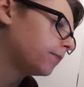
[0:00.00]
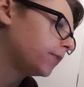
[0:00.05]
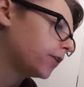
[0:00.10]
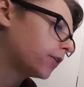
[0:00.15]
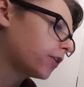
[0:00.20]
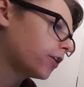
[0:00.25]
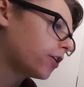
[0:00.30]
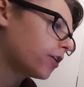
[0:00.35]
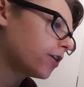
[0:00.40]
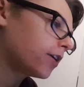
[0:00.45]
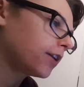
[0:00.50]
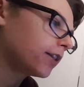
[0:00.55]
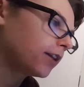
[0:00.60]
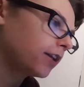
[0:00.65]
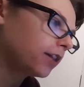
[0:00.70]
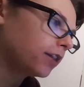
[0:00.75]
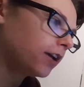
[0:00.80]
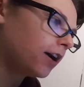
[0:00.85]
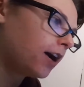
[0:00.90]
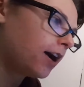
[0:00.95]
occurred in the
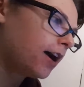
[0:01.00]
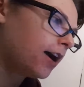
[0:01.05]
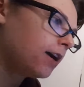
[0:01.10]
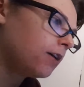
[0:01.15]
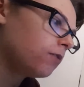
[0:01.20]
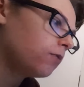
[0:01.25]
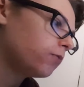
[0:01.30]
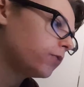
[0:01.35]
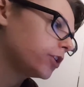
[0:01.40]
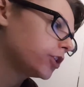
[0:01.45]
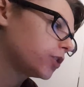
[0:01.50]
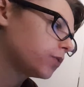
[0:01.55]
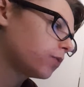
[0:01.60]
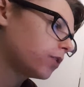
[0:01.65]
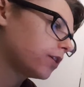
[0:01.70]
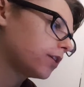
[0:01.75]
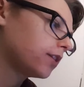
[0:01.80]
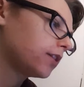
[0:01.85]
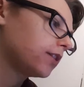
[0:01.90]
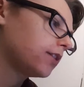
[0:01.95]
thigh, which
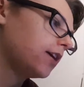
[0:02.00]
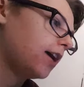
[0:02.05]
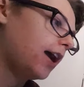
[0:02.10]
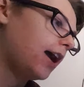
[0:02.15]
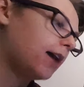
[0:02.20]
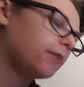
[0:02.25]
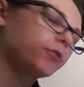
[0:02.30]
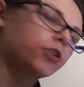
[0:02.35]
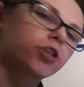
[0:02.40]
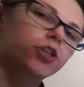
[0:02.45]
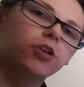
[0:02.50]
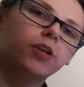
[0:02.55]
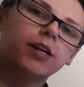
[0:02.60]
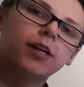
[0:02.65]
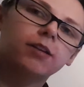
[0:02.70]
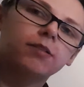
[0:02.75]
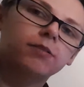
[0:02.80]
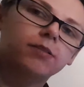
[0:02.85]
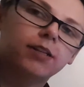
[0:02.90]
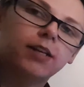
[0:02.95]
were
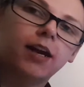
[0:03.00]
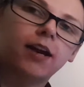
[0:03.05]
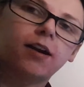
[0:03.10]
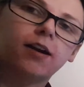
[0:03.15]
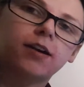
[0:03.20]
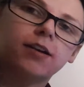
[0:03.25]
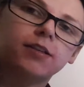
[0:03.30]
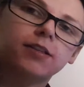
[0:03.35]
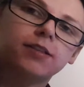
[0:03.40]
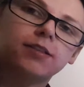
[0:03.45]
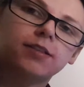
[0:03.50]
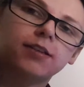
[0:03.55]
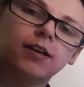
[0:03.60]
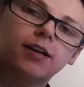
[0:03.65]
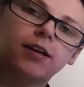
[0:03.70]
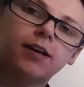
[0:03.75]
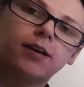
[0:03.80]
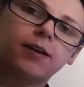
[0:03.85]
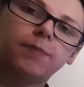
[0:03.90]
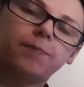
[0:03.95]
hamstring tears
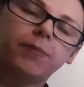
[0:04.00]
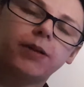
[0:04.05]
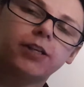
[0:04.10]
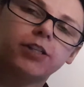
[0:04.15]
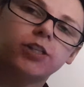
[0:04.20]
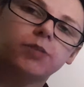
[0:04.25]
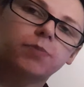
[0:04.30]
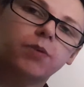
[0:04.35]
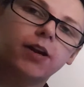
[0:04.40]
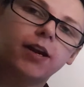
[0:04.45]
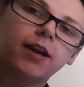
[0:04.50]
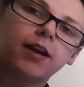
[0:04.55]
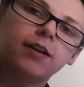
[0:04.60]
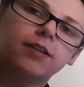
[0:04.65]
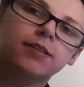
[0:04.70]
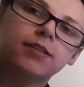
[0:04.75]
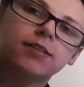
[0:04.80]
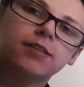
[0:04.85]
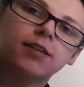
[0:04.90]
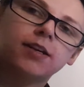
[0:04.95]
and
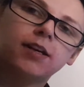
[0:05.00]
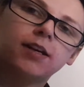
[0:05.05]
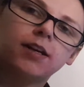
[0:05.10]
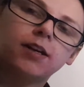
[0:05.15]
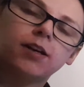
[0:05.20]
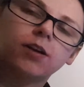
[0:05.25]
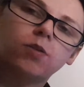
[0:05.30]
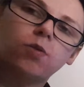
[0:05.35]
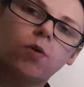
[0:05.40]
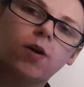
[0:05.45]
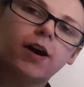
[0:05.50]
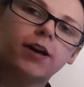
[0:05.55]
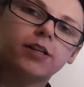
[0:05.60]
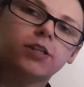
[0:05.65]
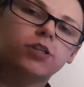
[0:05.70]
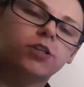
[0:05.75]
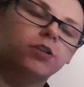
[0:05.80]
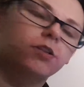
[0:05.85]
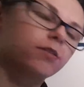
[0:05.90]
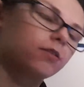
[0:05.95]
sprains, quad
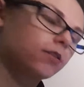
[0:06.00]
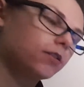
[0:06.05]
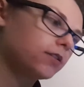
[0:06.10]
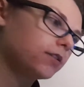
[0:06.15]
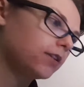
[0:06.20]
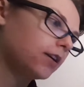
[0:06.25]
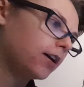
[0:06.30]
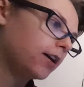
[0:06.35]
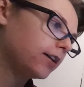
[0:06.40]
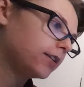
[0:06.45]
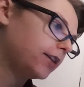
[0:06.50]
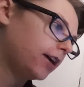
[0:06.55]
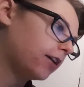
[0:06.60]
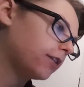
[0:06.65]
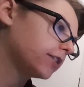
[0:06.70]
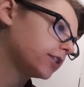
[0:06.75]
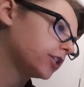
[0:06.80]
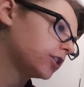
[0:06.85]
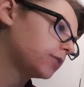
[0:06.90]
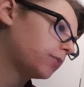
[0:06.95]

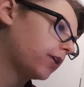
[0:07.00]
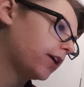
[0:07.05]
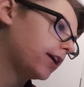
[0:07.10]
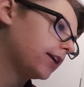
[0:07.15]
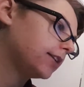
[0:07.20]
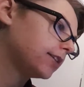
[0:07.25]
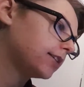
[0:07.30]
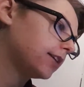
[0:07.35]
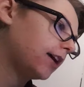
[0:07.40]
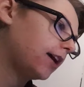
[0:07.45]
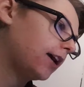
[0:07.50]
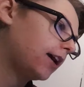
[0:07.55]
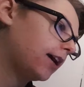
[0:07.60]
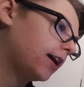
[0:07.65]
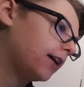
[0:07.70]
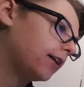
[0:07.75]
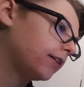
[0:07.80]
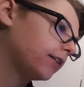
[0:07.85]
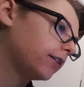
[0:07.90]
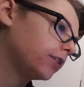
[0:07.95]
tears and sprains,
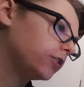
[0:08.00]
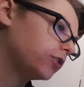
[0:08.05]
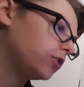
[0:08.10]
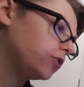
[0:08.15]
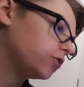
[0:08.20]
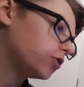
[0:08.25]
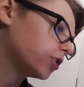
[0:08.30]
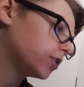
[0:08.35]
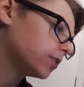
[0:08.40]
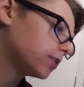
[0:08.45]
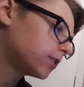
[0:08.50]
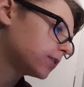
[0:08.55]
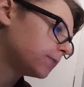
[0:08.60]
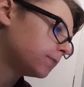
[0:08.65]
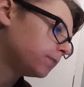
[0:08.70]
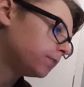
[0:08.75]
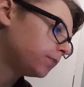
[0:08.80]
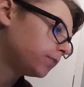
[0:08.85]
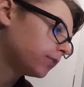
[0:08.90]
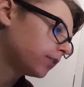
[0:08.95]
and contusions.
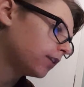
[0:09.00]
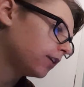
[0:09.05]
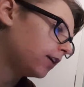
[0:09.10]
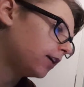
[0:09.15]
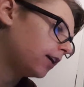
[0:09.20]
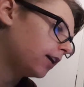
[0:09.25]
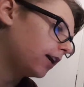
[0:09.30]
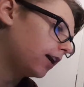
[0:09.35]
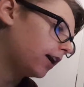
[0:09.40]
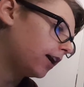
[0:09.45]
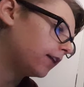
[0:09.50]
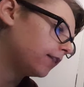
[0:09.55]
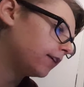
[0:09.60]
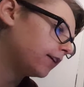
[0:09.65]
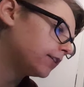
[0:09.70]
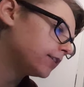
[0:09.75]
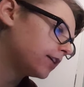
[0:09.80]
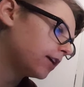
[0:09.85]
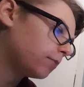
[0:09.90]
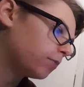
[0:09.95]
And
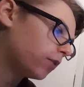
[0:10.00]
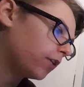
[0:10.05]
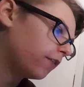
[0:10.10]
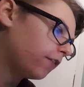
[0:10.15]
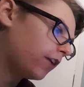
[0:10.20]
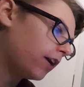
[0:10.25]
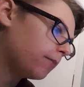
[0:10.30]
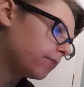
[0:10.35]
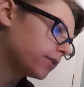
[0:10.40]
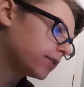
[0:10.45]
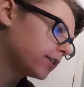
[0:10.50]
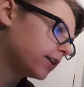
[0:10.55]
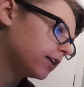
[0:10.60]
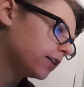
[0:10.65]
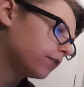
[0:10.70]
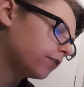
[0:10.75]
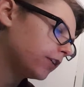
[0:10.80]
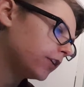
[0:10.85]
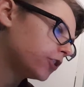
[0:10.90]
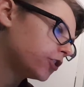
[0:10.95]
then
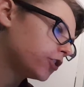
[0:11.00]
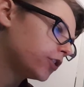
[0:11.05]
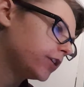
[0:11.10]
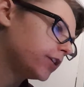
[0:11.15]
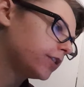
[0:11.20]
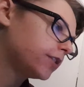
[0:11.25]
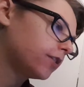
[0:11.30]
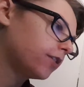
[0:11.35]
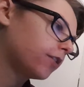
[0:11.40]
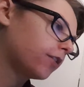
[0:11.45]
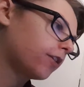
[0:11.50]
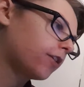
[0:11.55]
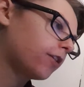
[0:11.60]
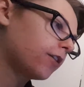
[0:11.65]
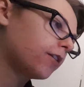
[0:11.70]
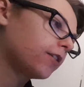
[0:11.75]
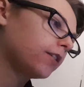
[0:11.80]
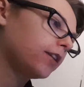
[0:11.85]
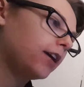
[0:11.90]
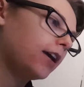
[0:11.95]
10.5% of injuries
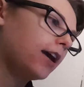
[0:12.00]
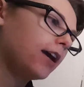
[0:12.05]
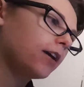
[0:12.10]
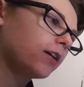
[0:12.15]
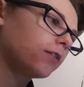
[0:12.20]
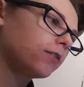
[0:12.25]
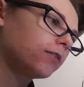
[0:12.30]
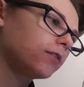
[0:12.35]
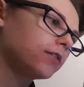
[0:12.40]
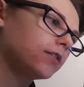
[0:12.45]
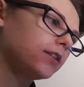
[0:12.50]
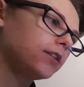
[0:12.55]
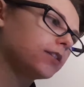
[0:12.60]
occurred in the ankle, and